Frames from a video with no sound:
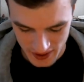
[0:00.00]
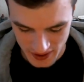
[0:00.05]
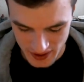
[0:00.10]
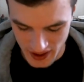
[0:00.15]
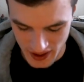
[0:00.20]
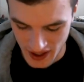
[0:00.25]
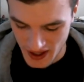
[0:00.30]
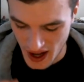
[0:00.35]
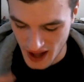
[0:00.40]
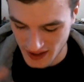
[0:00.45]

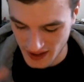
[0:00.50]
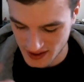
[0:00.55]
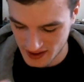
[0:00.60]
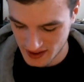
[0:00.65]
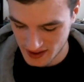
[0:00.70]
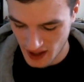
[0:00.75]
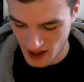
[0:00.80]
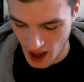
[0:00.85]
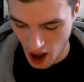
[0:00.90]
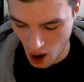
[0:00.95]
yeah,
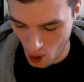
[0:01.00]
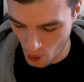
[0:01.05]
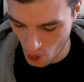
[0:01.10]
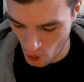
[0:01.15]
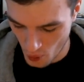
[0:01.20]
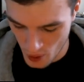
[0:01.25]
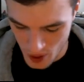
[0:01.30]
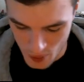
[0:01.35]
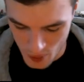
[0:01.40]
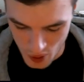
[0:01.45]
that's how
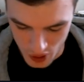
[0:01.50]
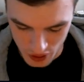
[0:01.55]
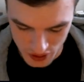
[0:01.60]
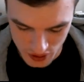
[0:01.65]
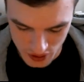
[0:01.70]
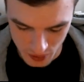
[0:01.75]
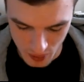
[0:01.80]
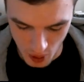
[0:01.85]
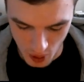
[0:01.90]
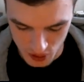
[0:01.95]
we were
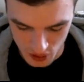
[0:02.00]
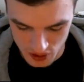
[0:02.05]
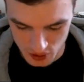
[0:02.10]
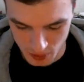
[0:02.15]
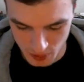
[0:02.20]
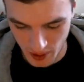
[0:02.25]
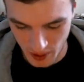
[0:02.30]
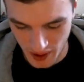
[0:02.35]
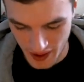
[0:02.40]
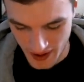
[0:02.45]
supposed
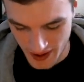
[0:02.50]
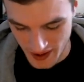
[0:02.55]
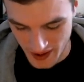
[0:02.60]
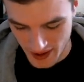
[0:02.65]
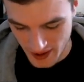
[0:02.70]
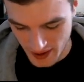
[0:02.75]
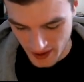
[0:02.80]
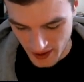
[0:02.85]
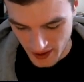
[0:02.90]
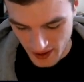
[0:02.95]
to play
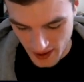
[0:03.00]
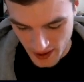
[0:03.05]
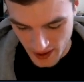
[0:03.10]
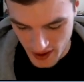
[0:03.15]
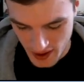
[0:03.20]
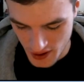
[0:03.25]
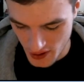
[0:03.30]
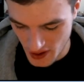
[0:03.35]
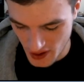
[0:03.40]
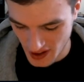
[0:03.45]

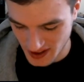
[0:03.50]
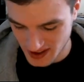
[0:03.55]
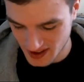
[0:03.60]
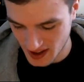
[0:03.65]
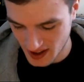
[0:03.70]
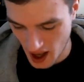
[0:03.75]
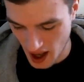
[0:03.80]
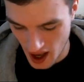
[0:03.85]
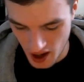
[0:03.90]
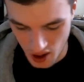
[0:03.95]
here
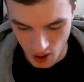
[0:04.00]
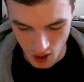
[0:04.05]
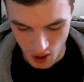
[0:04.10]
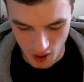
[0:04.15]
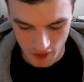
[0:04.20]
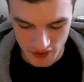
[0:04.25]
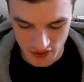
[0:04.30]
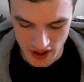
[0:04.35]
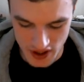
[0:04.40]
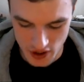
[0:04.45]
inside
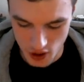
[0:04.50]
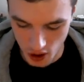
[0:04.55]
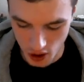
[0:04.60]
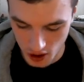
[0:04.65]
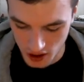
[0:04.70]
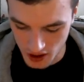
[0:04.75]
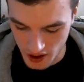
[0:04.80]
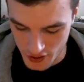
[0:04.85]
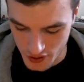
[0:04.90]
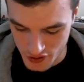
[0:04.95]
of the
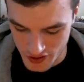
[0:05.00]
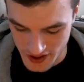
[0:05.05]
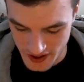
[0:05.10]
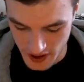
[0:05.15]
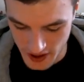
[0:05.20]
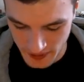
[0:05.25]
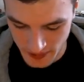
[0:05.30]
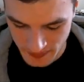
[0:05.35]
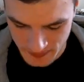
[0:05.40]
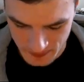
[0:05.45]
Gobble
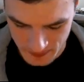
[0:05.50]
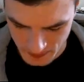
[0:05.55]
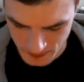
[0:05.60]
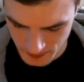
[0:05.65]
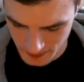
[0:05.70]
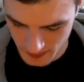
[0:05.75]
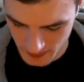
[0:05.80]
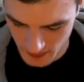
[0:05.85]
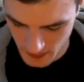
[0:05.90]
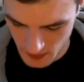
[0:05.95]
Arena.
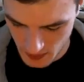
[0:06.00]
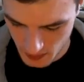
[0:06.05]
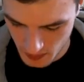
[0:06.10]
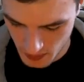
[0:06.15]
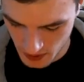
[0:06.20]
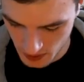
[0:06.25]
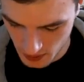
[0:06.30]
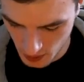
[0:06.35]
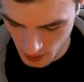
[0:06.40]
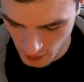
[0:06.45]

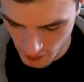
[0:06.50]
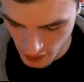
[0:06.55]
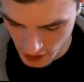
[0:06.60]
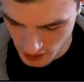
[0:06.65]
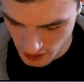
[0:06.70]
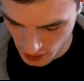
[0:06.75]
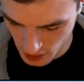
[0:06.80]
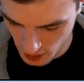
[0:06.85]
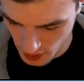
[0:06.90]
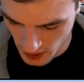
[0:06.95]
But so far
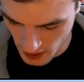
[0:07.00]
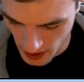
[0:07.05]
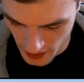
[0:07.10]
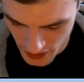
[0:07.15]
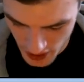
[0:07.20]
so good. I